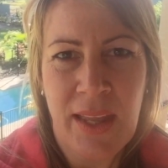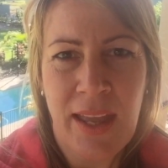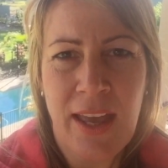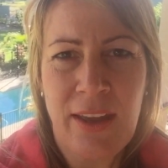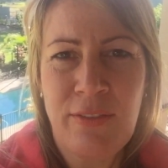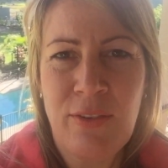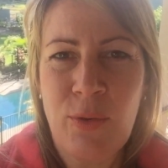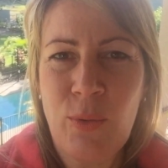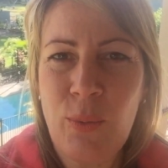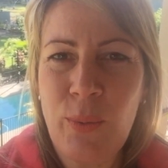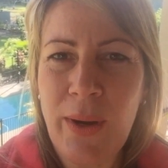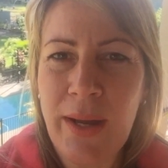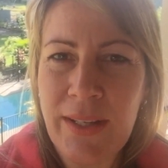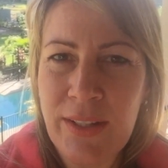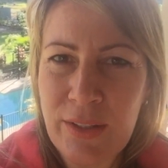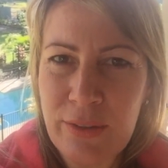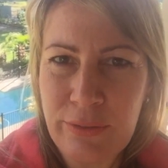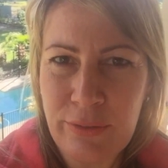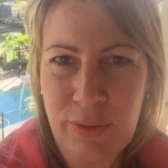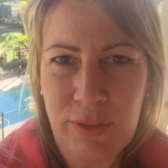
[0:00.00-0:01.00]
Have a
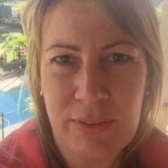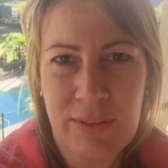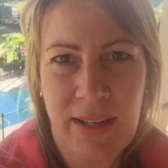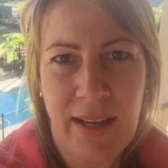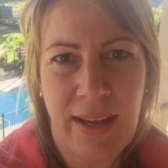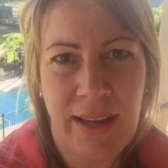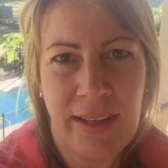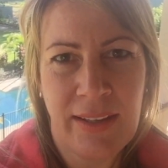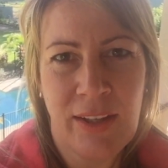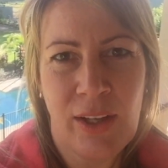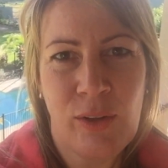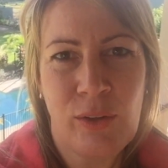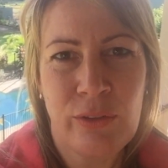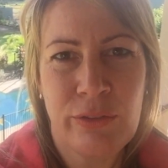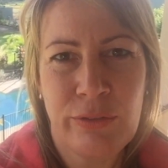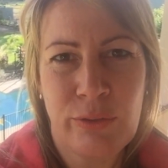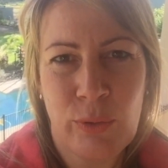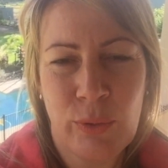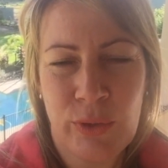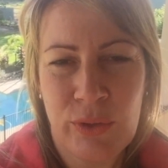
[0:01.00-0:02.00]
wonderful day, and I
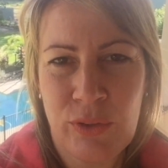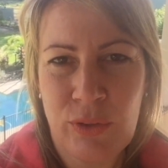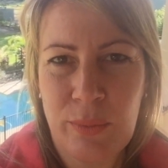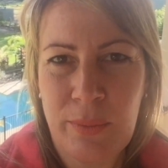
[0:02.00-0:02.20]
look forward